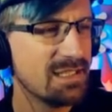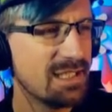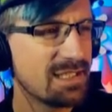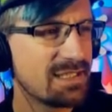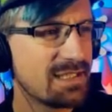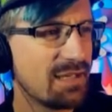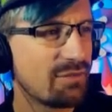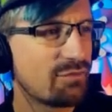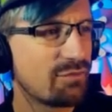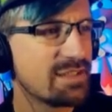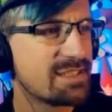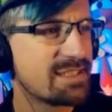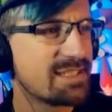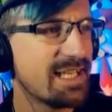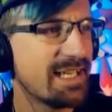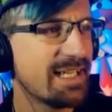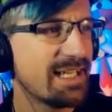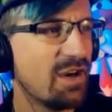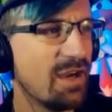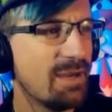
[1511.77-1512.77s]
I can't risk
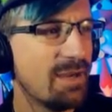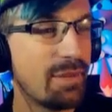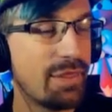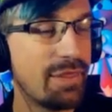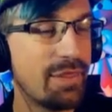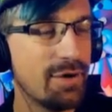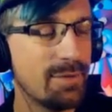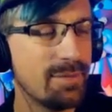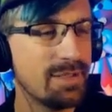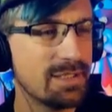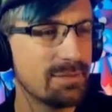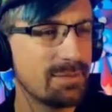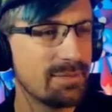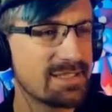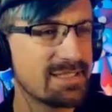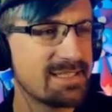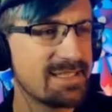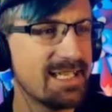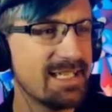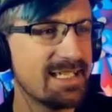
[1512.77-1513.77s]
getting hypothermia by
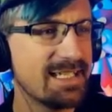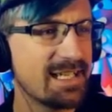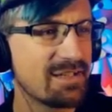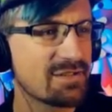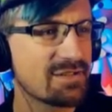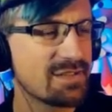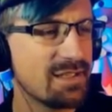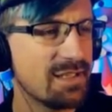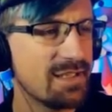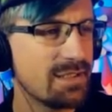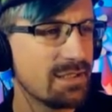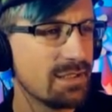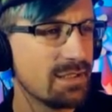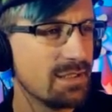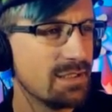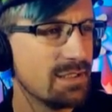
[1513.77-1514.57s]
staying outside.